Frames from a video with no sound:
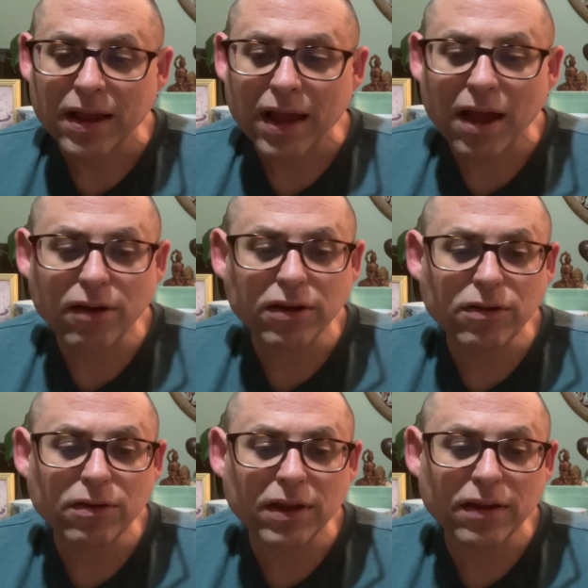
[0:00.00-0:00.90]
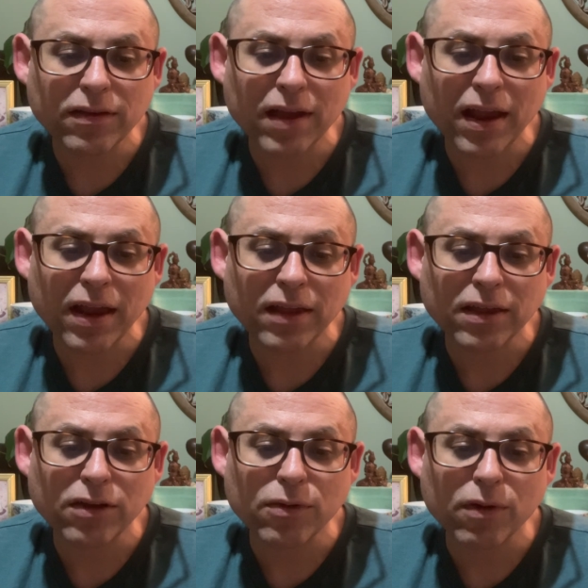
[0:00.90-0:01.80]
How can you then say
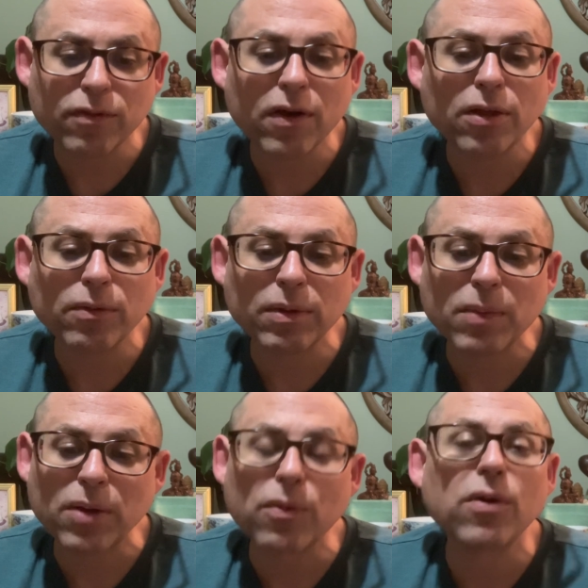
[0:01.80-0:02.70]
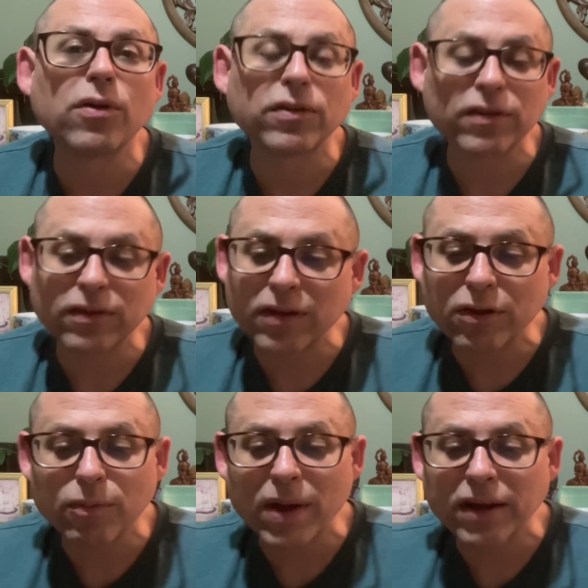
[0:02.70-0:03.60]
that you are following my words and
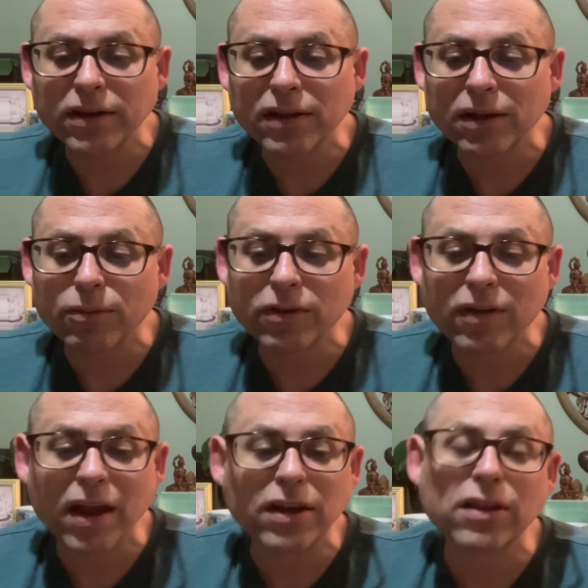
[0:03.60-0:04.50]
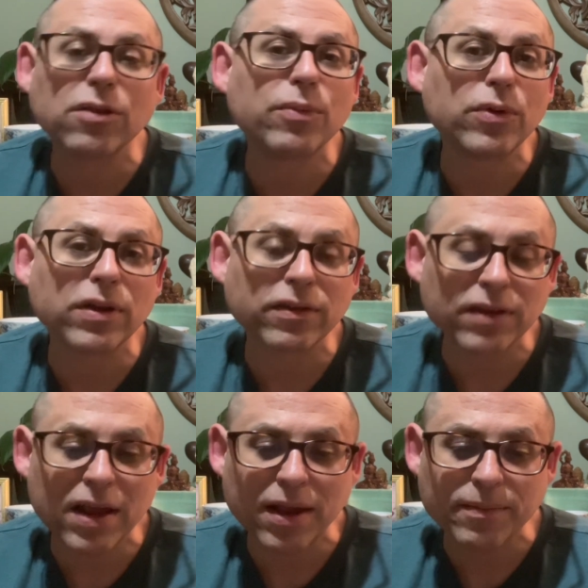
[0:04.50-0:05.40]
single-mindedly reciting the Buddha's
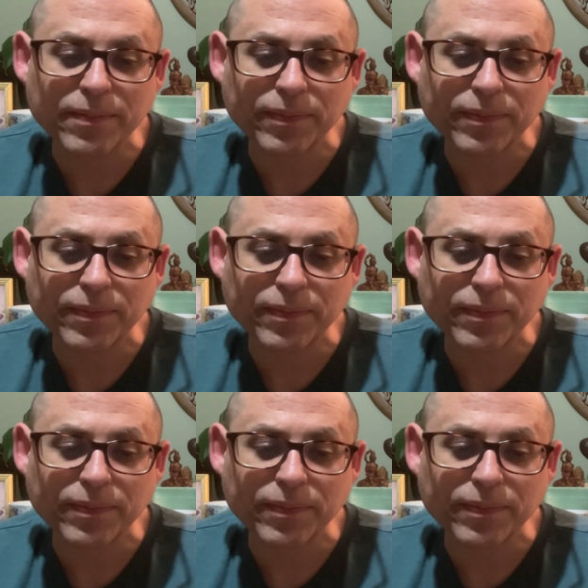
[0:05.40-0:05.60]
name?